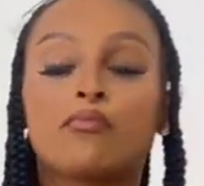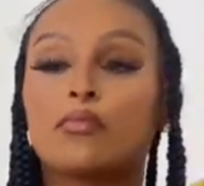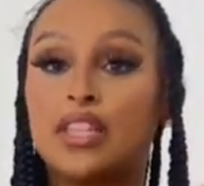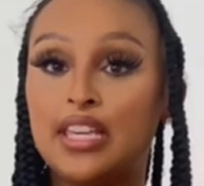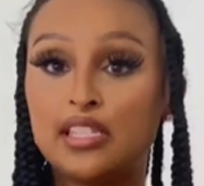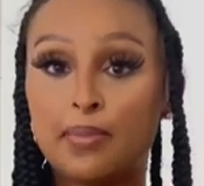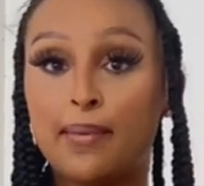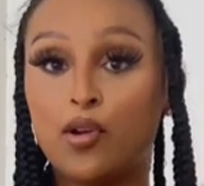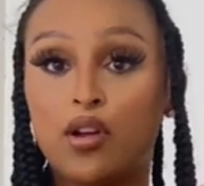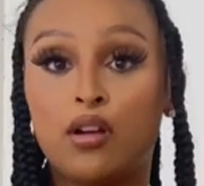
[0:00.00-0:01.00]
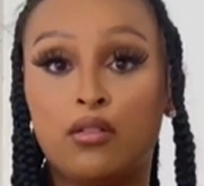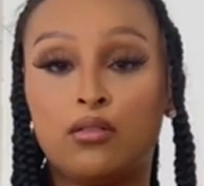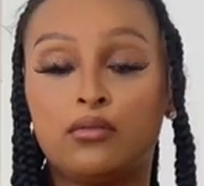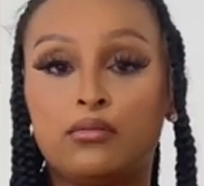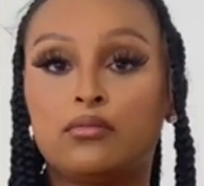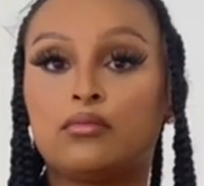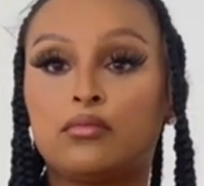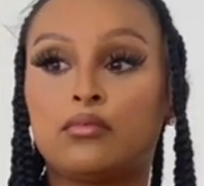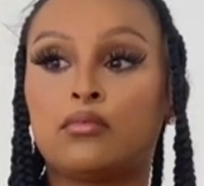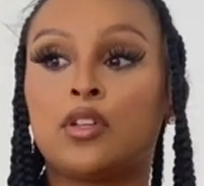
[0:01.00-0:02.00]
these, baby girl,
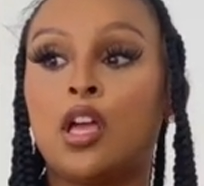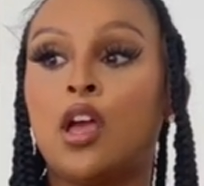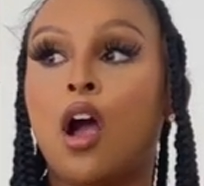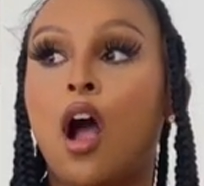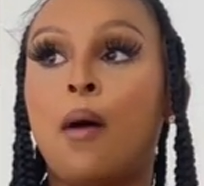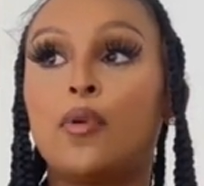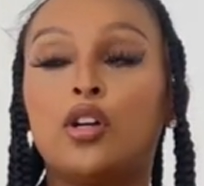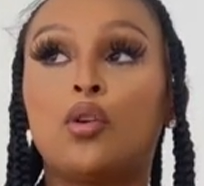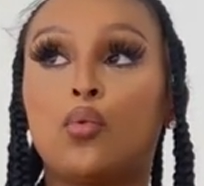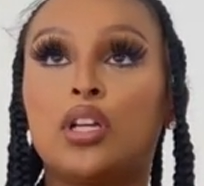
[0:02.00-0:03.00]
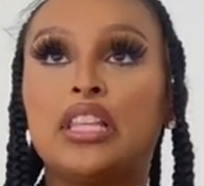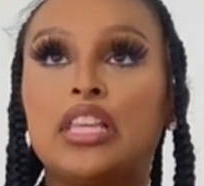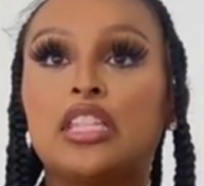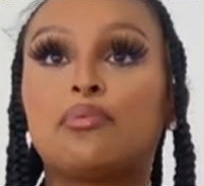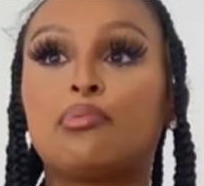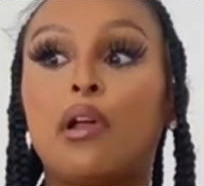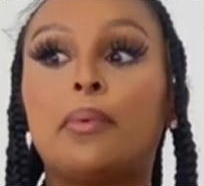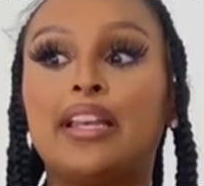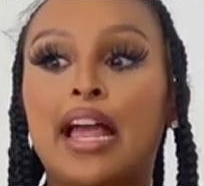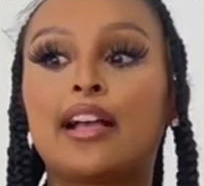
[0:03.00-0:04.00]
I'm gonna wear these
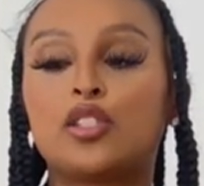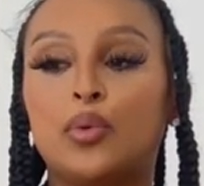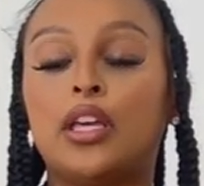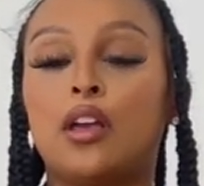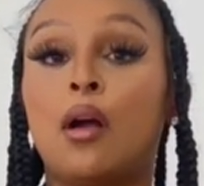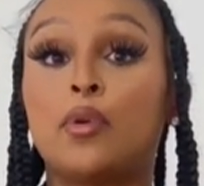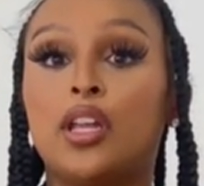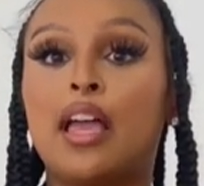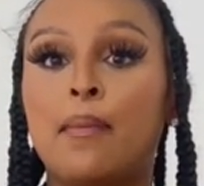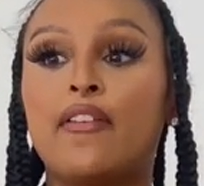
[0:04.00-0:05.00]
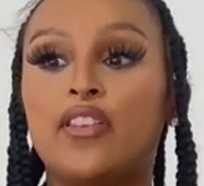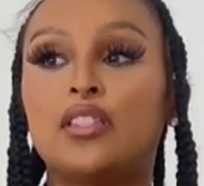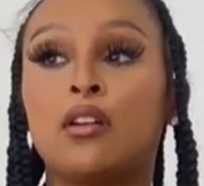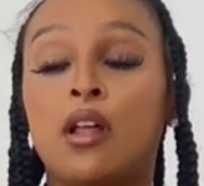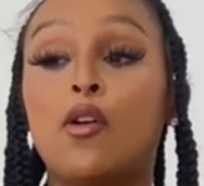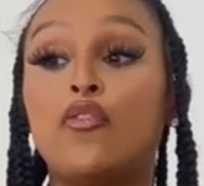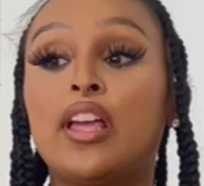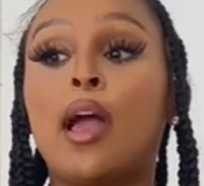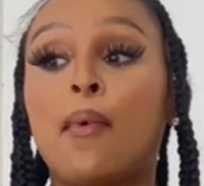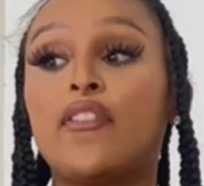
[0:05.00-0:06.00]
probably next week. I'm gonna get my feet on. I hopefully
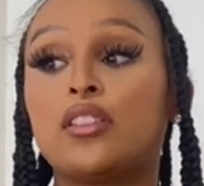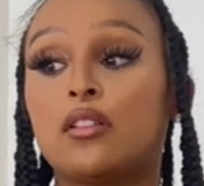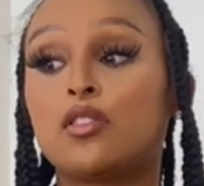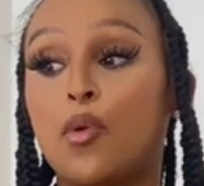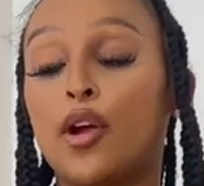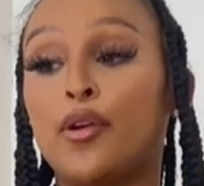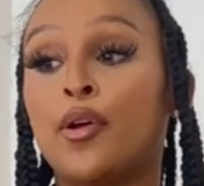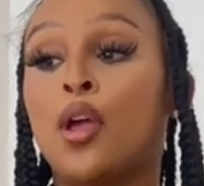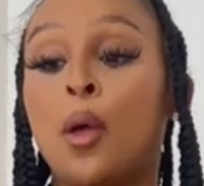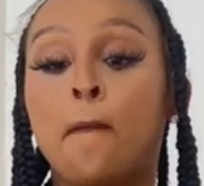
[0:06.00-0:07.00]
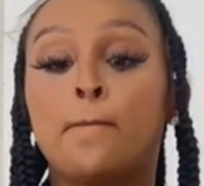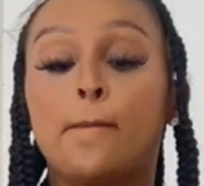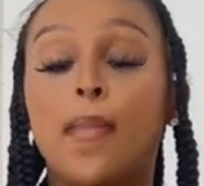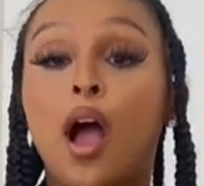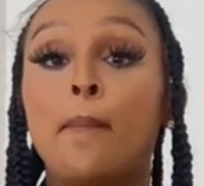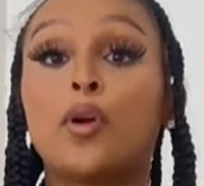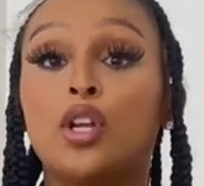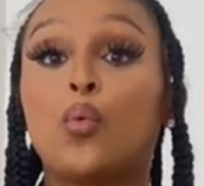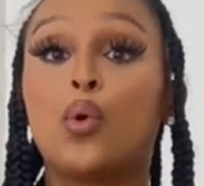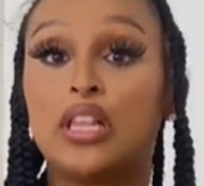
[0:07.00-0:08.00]
got my feet on tomorrow. I'm gonna
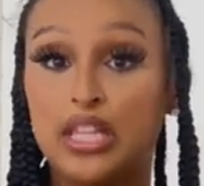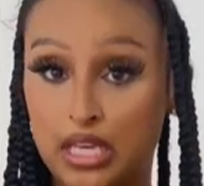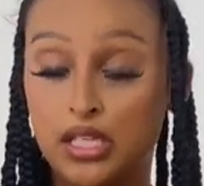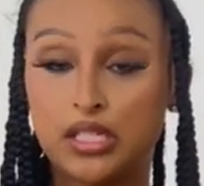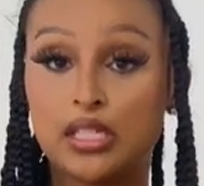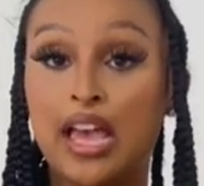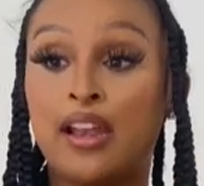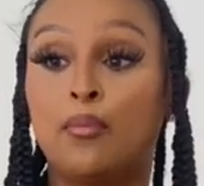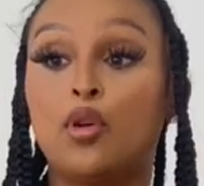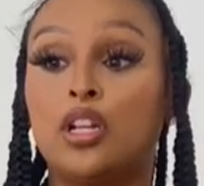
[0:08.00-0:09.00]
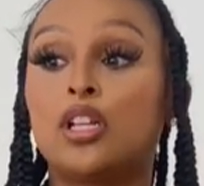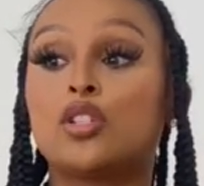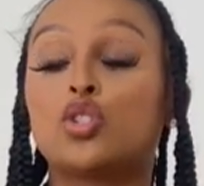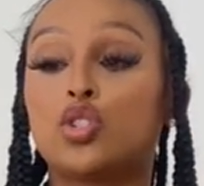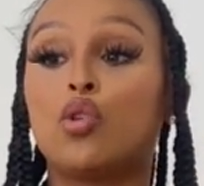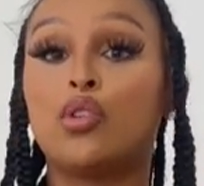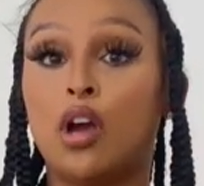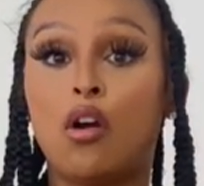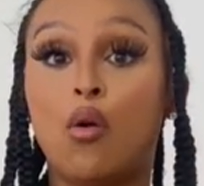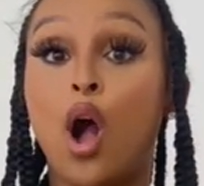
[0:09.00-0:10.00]
wear these, and I'm gonna show
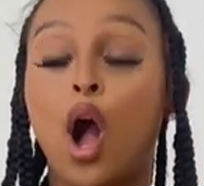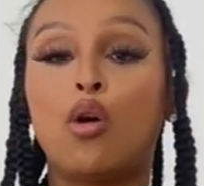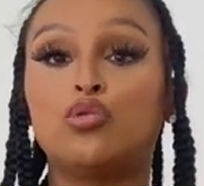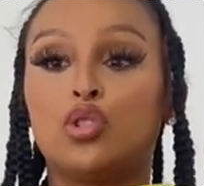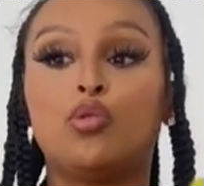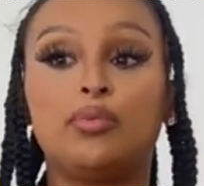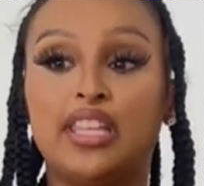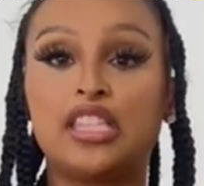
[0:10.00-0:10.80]
y'all how dope these